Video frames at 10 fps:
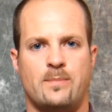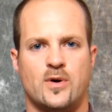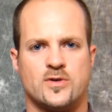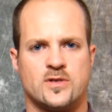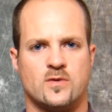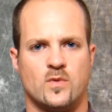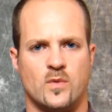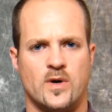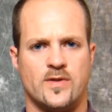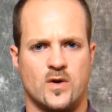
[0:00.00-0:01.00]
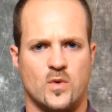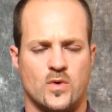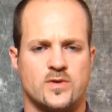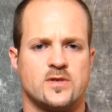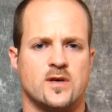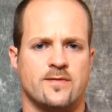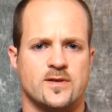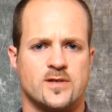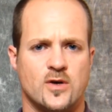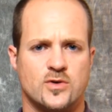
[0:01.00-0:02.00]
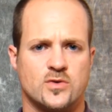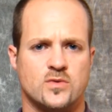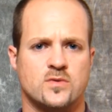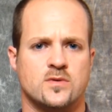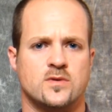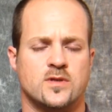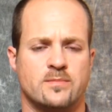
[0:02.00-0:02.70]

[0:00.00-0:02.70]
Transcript: That person will run the course of the social,